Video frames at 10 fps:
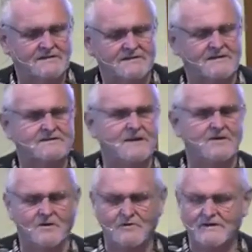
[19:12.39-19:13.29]
to take
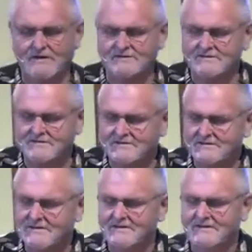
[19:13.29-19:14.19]
hold of his,
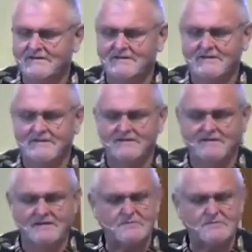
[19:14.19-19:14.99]
this